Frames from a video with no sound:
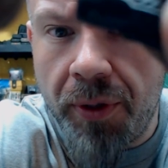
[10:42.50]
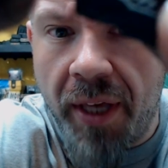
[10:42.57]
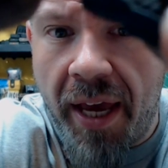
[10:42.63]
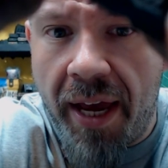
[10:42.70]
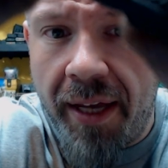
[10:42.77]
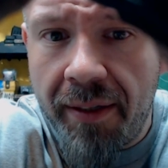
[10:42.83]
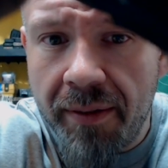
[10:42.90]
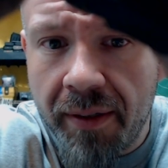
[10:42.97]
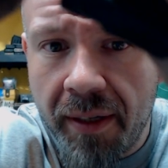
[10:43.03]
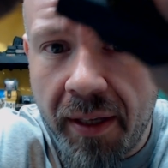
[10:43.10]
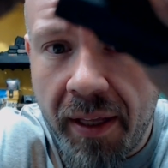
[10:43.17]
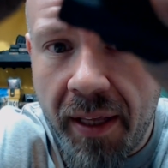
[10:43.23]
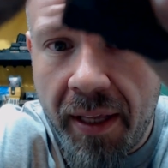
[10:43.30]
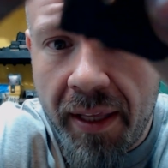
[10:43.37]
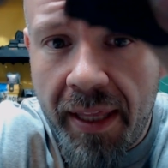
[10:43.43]
that,
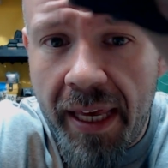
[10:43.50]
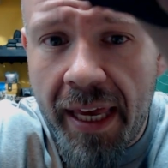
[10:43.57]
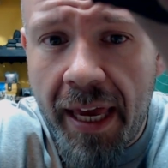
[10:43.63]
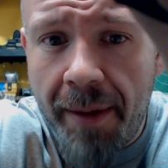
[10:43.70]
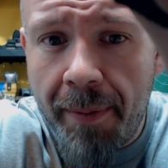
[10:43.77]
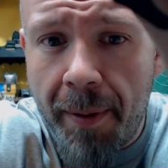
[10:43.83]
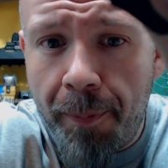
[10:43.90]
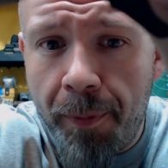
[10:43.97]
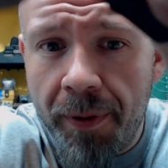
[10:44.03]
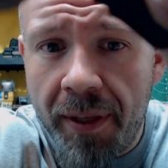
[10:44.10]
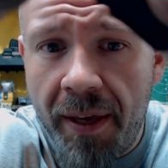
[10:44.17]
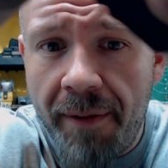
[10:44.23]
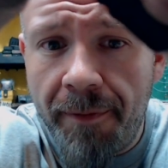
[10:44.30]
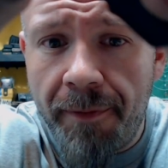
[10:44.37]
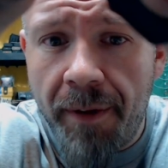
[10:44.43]
they came up with
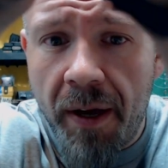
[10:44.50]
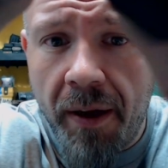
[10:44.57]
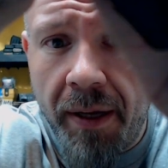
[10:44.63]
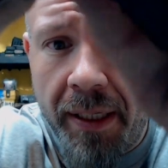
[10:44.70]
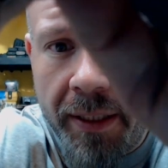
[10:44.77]
a very